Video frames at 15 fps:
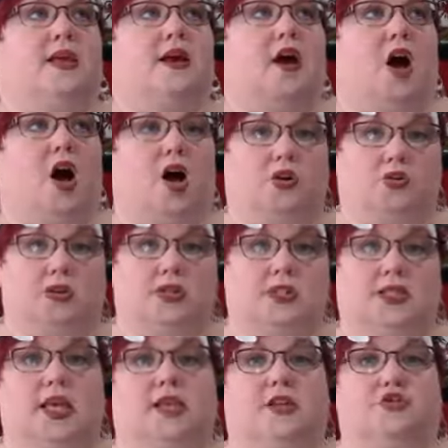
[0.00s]
honor the
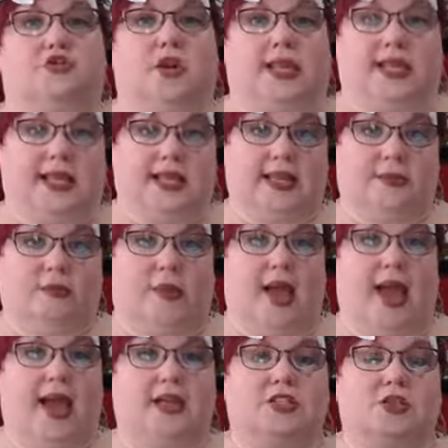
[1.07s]
sun and try to get him back.